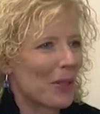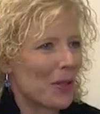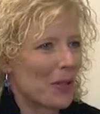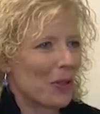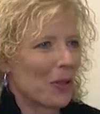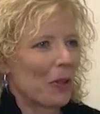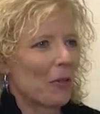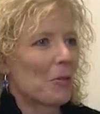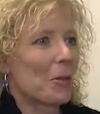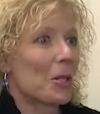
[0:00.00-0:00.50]

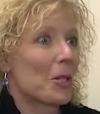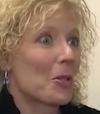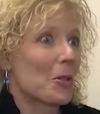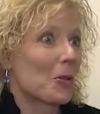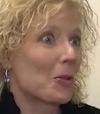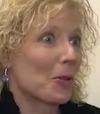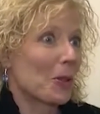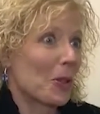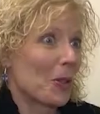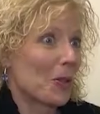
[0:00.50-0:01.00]
So everybody
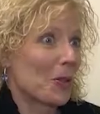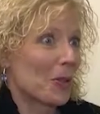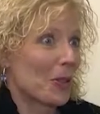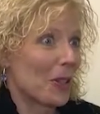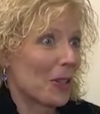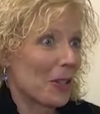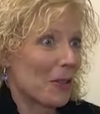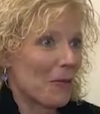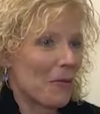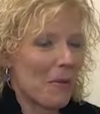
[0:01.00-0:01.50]
knows what those
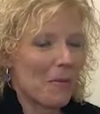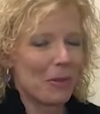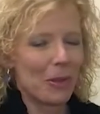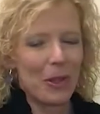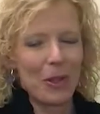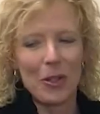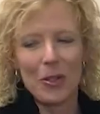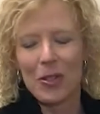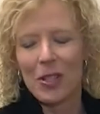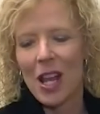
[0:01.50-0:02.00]
are. They
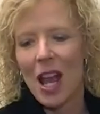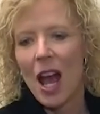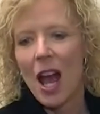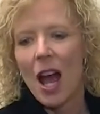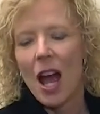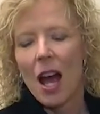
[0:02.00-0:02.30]
remember those.